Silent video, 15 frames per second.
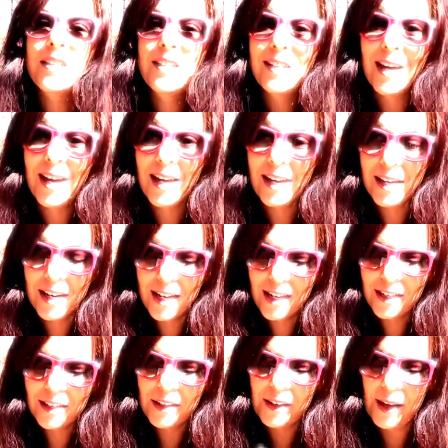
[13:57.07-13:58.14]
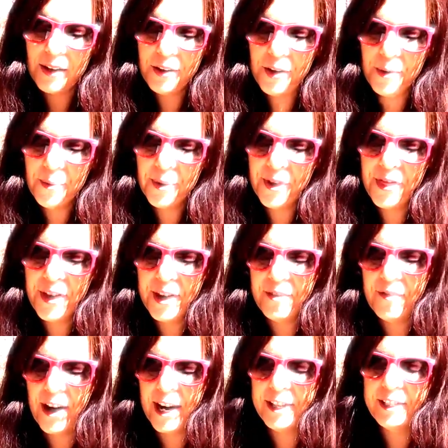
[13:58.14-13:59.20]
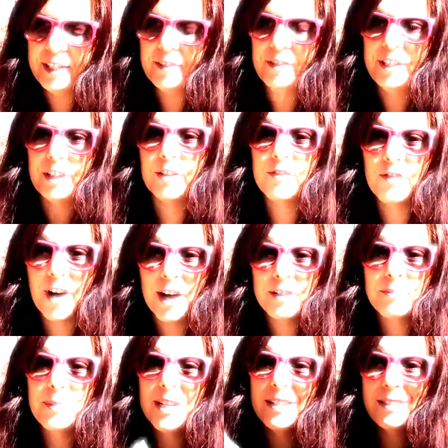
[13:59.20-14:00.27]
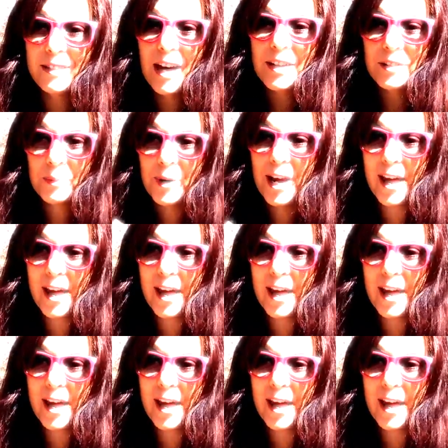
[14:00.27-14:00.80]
Take it like you would the advice of a dear friend, because that's what